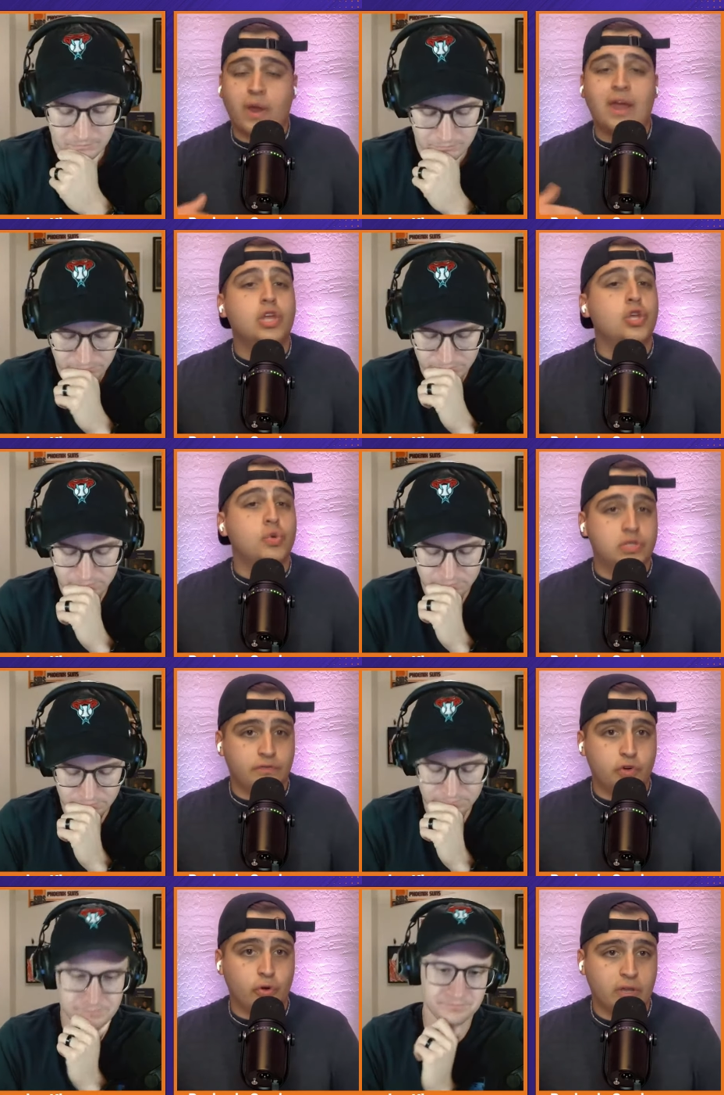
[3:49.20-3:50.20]
Speaker 1: Durant, Yusuf
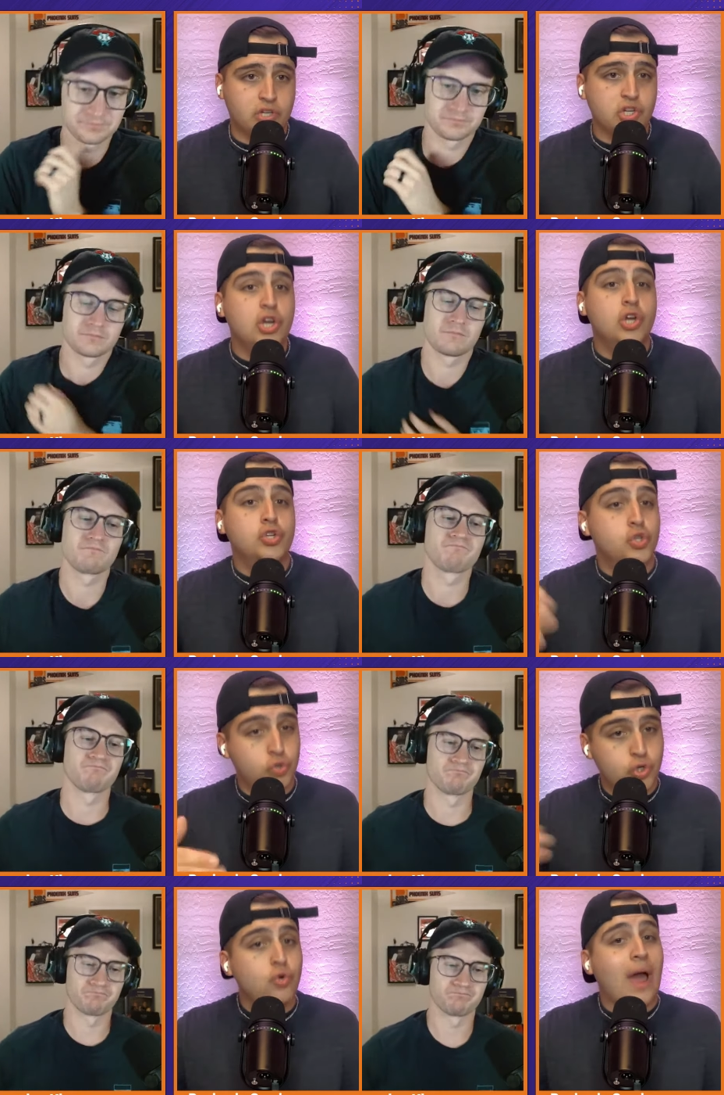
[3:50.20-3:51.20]
Nurkic. Do
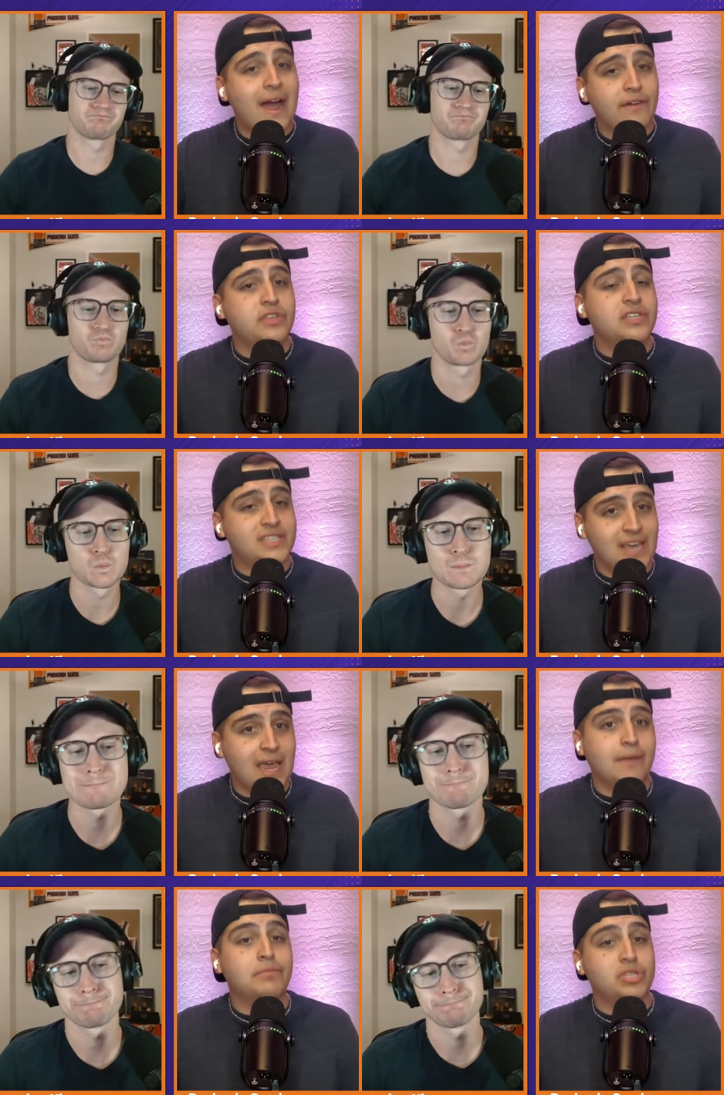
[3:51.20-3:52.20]
you have the
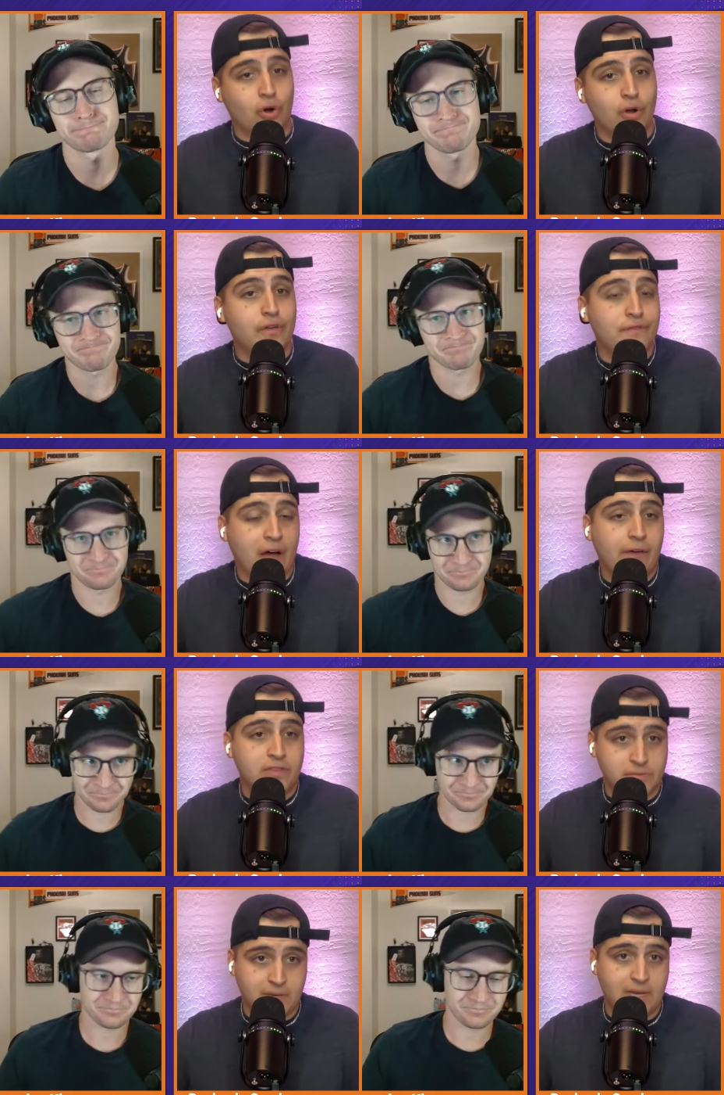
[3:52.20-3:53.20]
same starting five
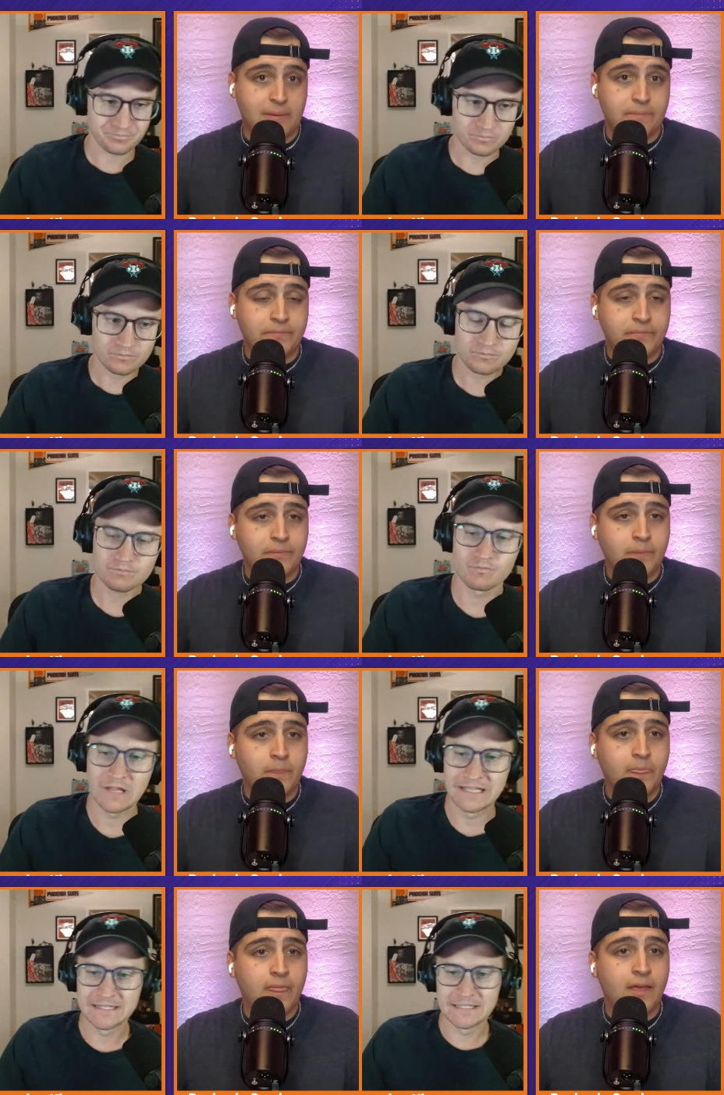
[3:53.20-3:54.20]
as me,
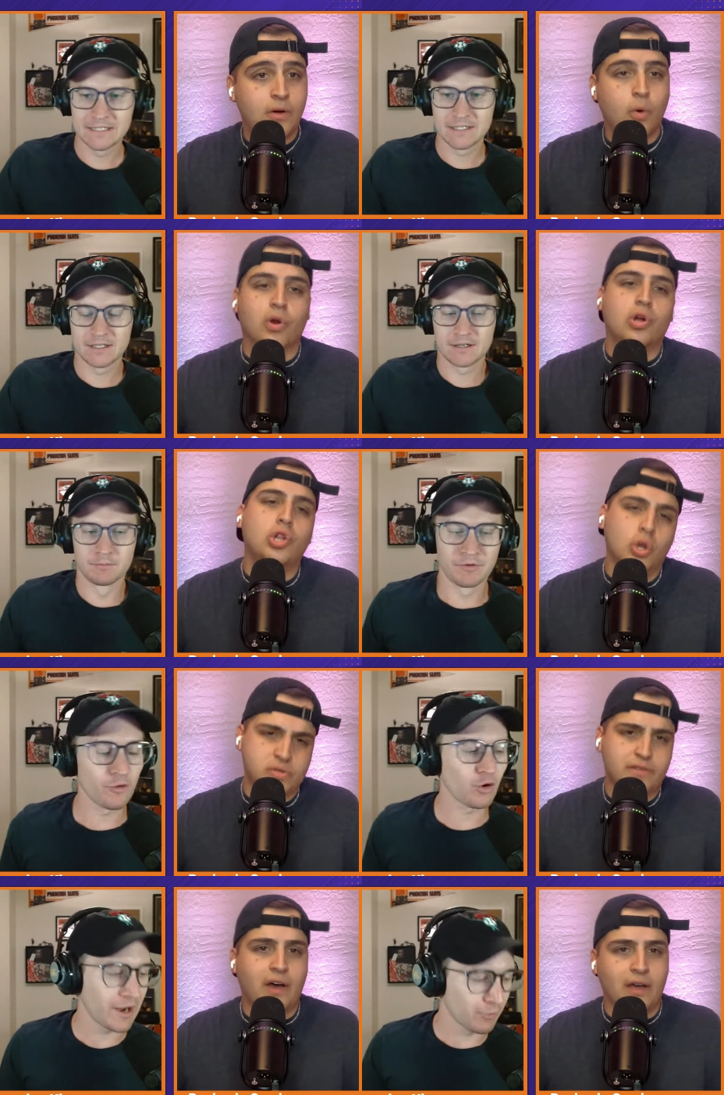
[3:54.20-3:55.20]
or close?
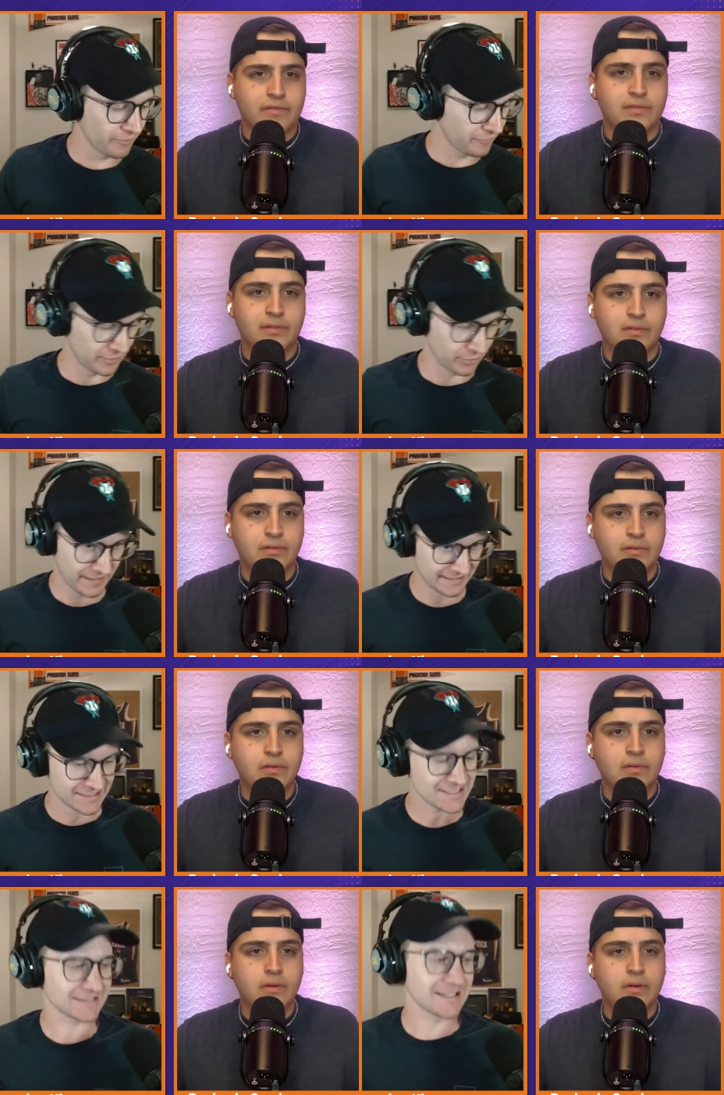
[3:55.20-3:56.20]
Speaker 2: Before I reveal that,
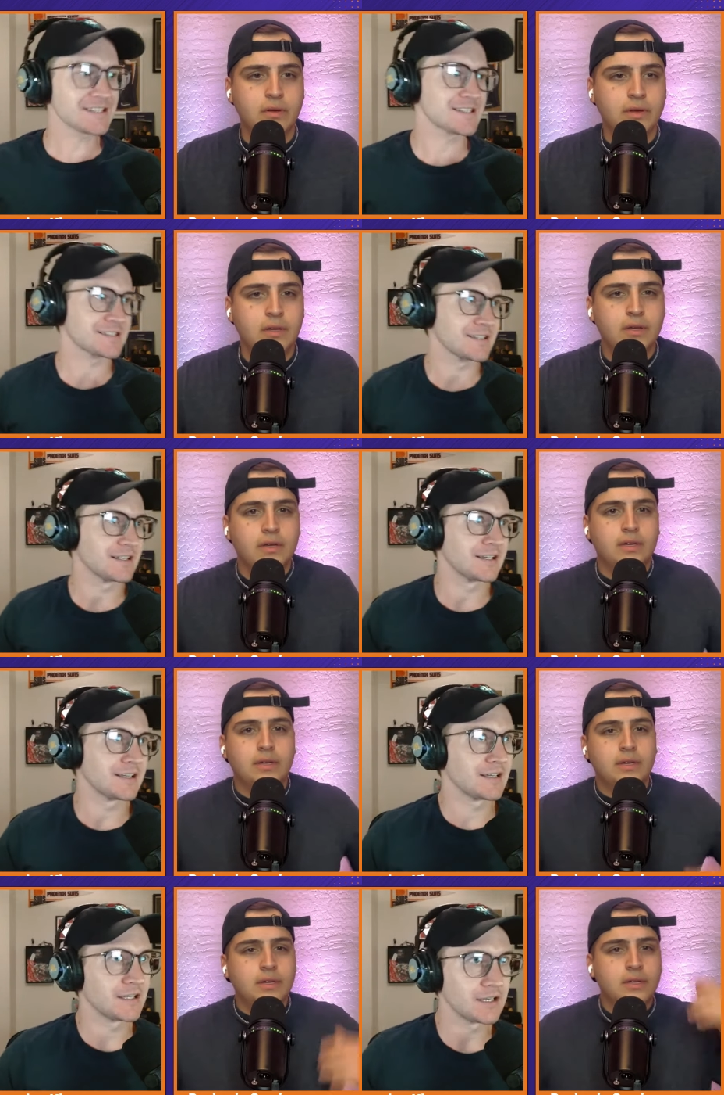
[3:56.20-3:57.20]
let's let's
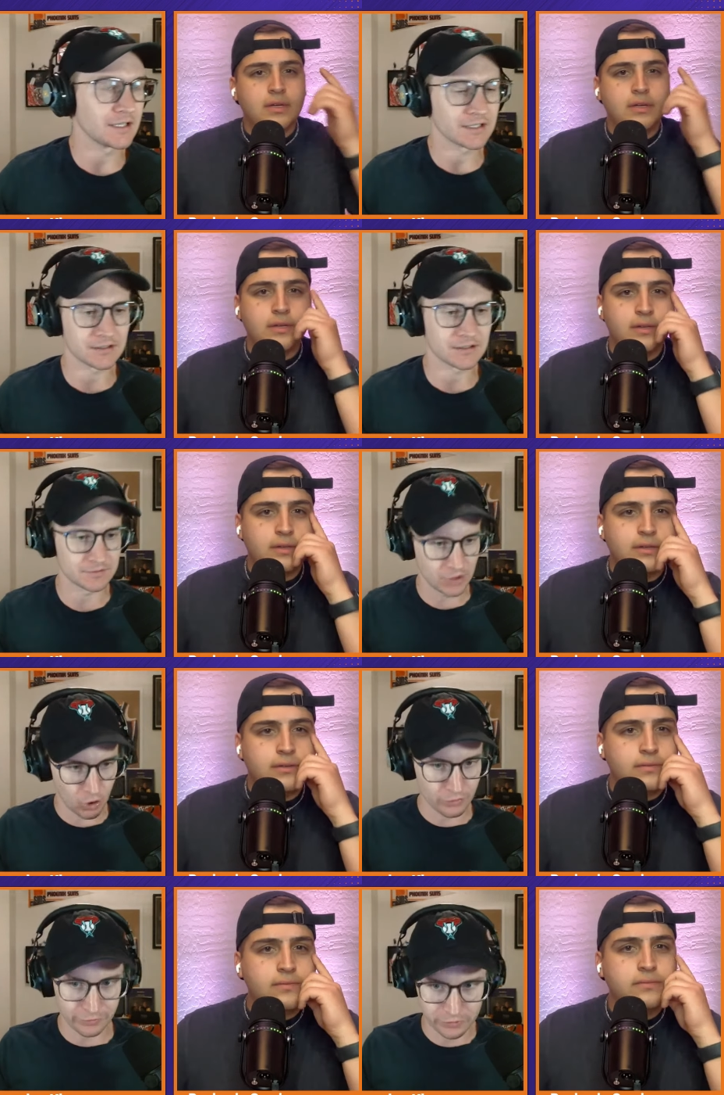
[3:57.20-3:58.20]

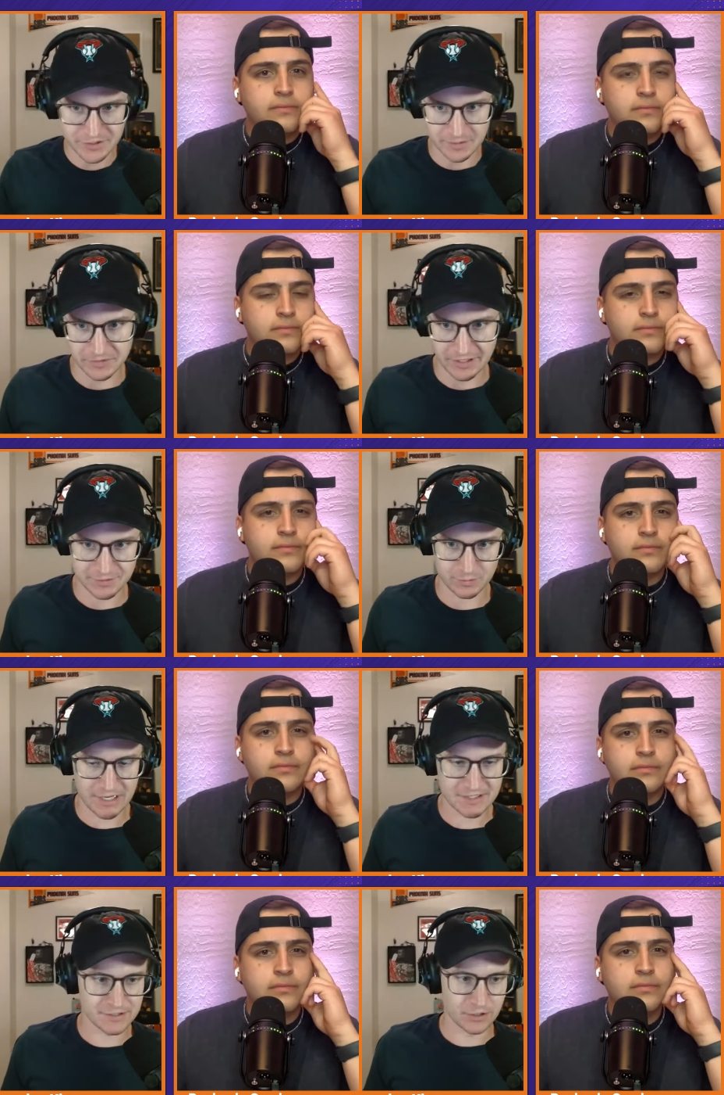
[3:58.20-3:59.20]
go through some things,
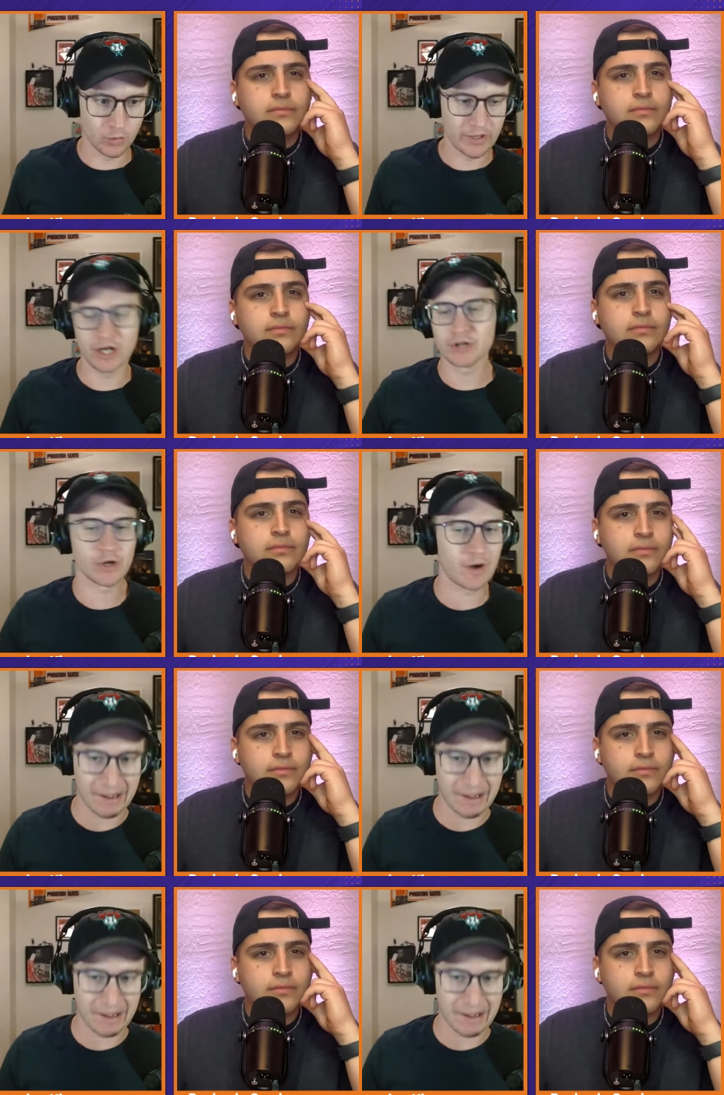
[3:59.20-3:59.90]
right? So we all know